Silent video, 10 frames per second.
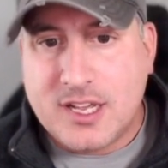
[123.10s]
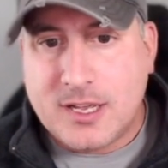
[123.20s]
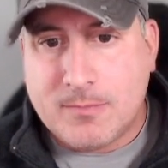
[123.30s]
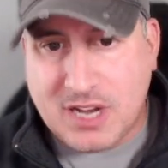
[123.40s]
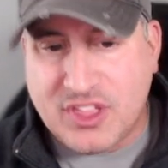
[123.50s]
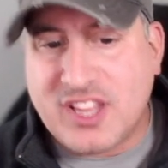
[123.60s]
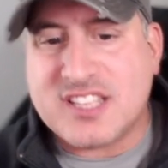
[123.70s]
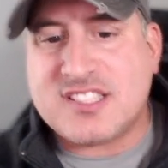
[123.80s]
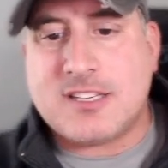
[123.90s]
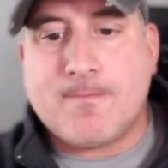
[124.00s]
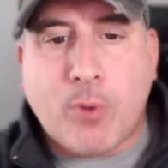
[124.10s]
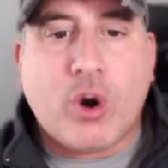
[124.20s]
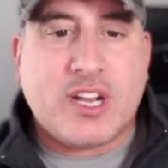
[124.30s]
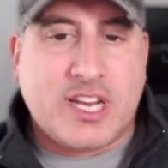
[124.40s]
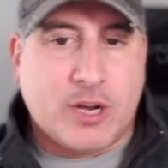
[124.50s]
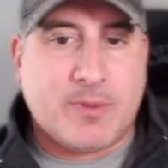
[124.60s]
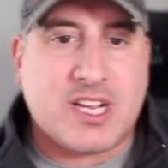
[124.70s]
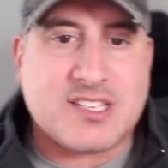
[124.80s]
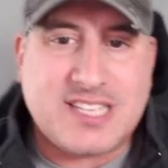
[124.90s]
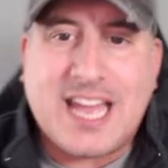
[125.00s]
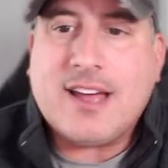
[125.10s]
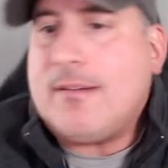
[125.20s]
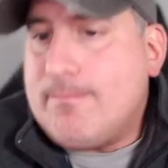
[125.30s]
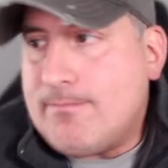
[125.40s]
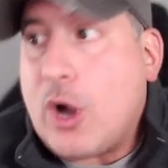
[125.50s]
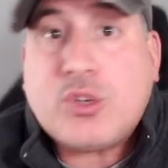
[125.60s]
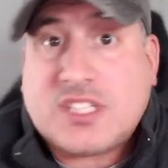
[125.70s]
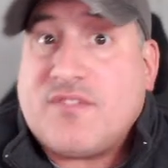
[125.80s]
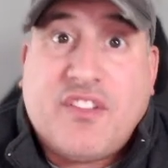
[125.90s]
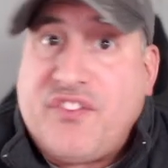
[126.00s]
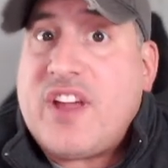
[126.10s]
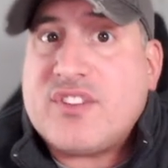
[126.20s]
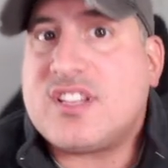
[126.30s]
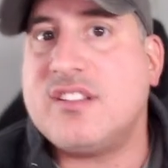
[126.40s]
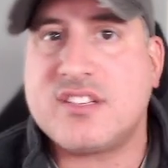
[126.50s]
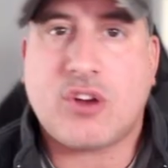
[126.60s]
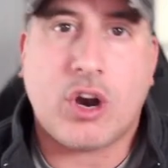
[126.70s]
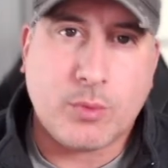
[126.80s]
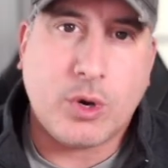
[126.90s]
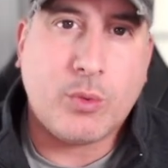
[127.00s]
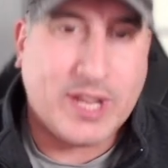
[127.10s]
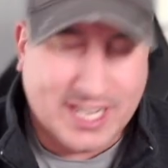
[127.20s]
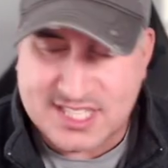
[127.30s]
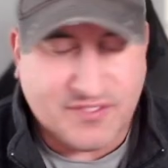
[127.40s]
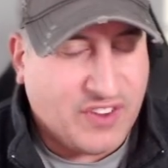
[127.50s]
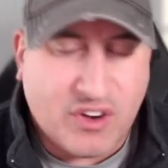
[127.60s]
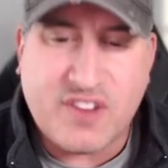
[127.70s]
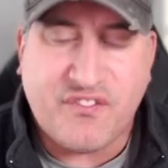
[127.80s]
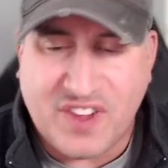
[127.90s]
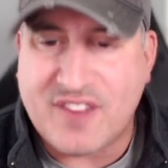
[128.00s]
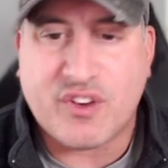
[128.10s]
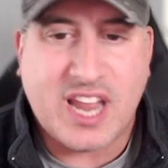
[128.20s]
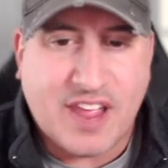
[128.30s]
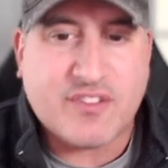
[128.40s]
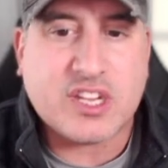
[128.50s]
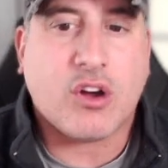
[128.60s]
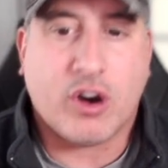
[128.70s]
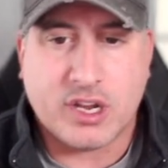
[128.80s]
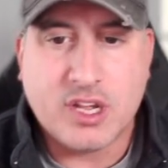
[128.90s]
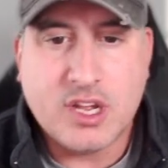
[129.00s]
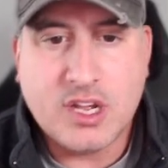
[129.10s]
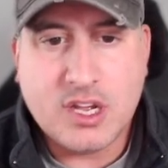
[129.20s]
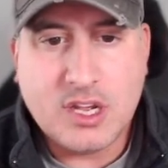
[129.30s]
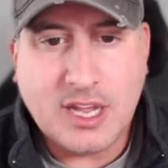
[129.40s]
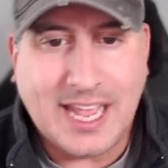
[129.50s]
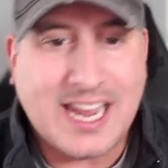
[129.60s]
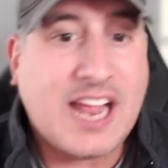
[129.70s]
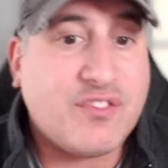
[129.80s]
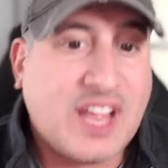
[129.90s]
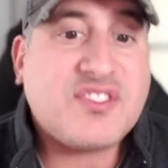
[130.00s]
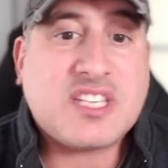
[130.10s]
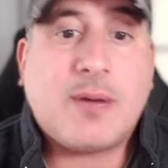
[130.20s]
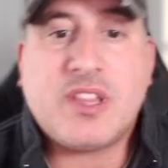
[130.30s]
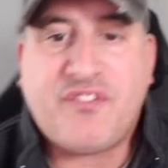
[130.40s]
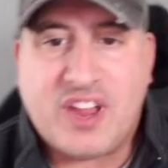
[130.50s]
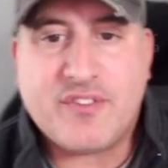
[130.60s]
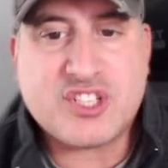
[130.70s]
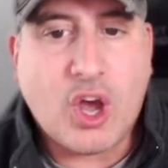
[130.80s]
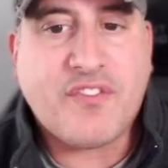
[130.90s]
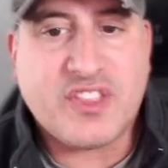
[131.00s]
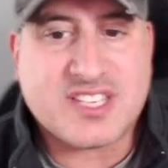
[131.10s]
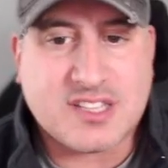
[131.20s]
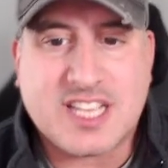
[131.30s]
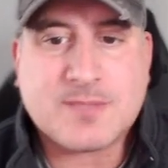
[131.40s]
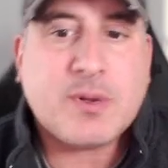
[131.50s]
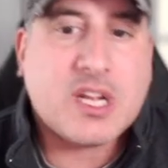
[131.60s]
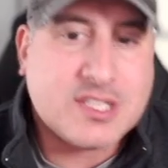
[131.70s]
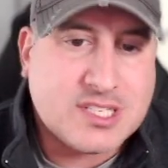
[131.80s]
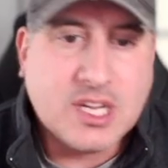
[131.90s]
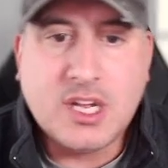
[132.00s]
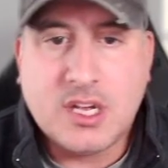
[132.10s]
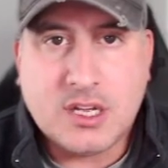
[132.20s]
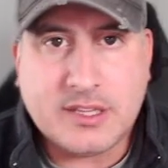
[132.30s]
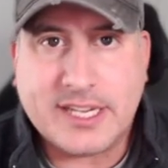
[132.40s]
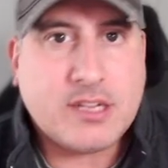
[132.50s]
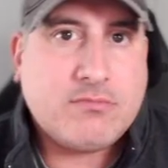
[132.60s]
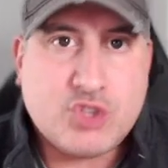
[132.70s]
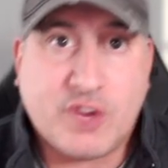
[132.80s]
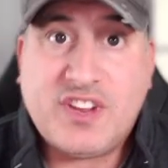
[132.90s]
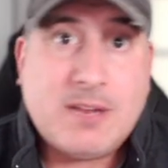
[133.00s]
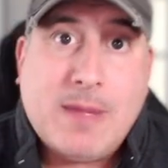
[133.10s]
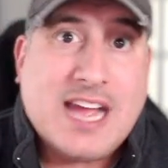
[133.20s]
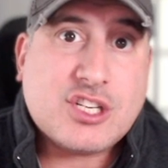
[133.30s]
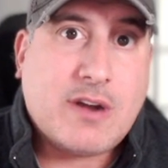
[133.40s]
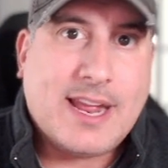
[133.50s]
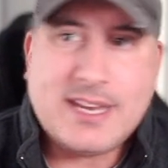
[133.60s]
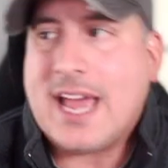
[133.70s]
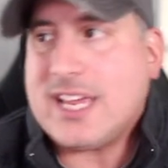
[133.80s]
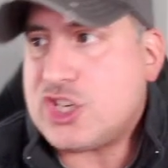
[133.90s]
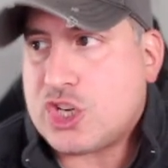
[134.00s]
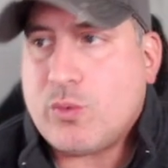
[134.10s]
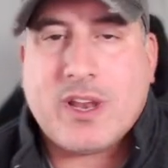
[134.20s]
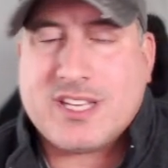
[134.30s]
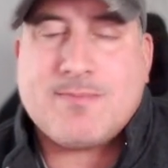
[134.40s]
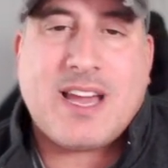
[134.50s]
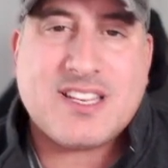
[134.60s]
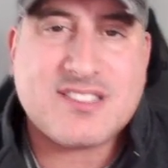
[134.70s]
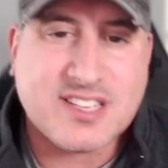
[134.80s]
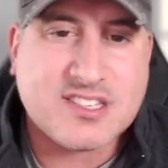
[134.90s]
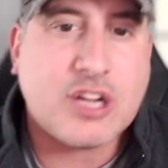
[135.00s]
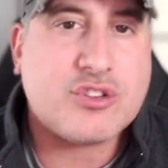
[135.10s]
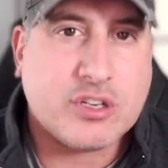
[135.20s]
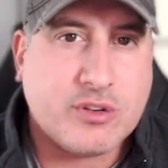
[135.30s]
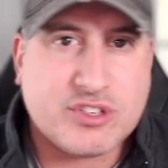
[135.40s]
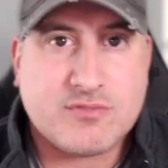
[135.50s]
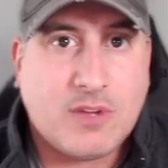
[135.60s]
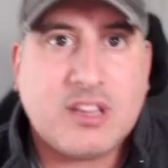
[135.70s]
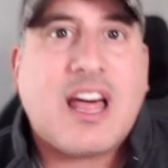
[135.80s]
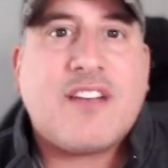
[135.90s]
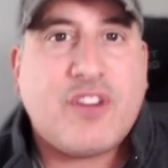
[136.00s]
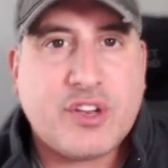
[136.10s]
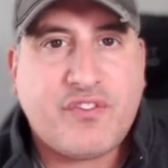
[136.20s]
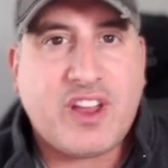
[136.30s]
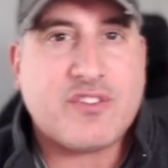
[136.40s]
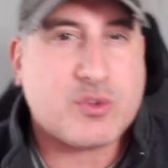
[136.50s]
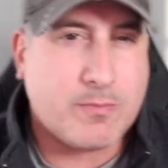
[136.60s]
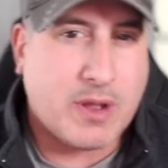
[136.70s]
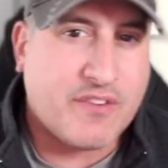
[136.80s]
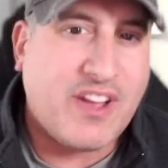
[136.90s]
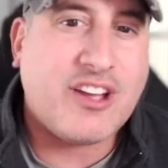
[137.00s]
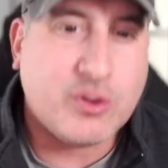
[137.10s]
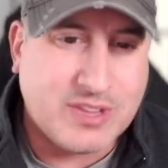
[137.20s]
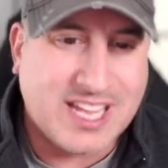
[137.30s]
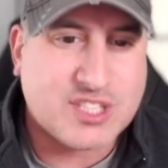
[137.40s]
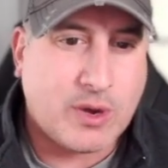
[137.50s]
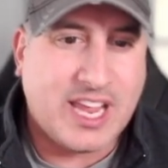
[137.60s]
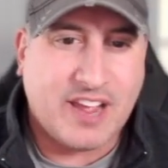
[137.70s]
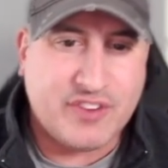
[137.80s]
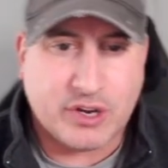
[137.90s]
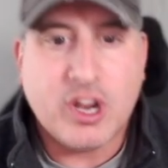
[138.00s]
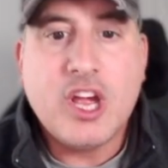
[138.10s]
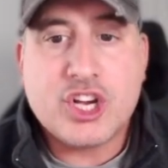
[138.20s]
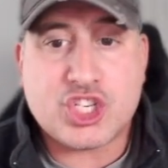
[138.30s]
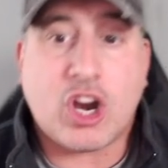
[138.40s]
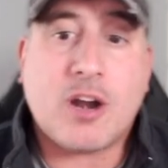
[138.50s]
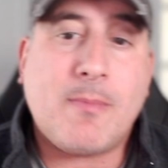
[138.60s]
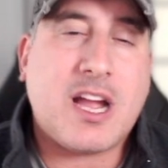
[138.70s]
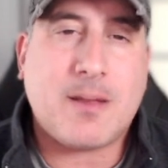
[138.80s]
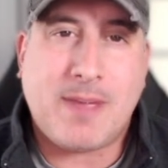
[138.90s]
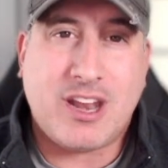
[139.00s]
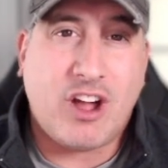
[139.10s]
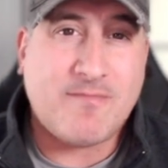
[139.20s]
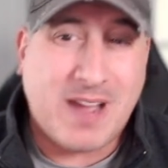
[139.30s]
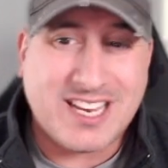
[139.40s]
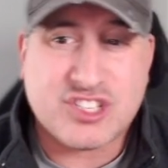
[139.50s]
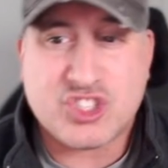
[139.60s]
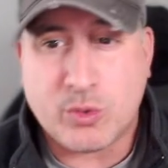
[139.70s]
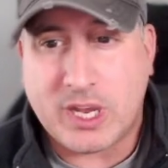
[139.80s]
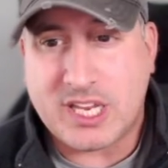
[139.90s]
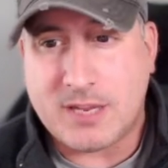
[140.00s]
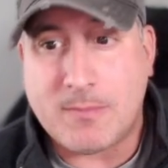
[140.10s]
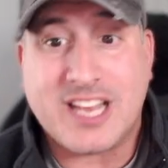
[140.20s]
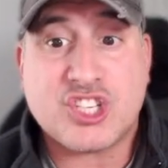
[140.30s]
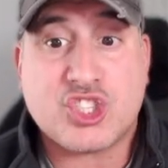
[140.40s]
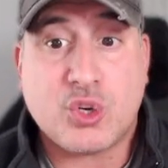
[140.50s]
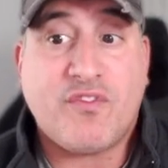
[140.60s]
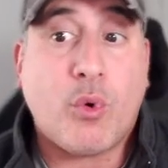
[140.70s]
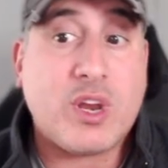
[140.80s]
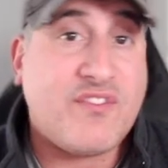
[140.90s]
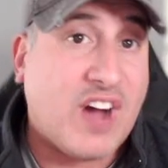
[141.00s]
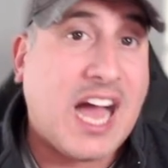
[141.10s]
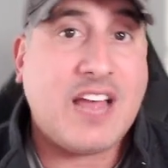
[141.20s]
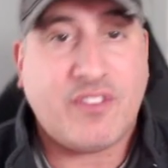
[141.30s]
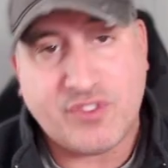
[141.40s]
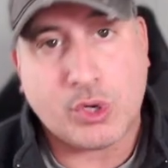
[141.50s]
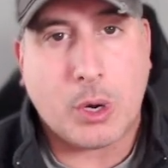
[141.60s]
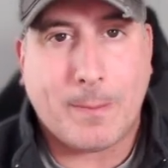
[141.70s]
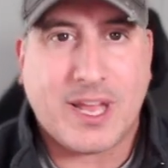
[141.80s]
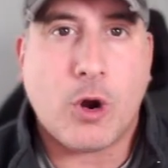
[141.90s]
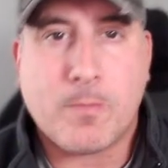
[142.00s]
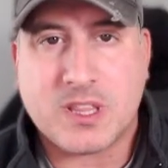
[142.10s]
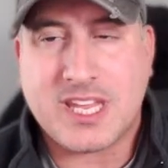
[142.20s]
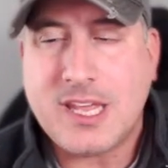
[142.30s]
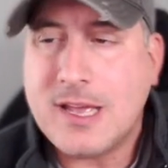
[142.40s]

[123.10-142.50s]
but I think this is important here because, yeah, most of the favorites on this card will win. It's a very favorite-heavy card. And I've left some of the favorites off of this list because, like Javid Basharat, yeah, he should win. He's minus 600. There's a lot of other favorites with better value, and that's why I have here. Shara Magomedov, minus 280, minus 245 if you go to BetOpenly.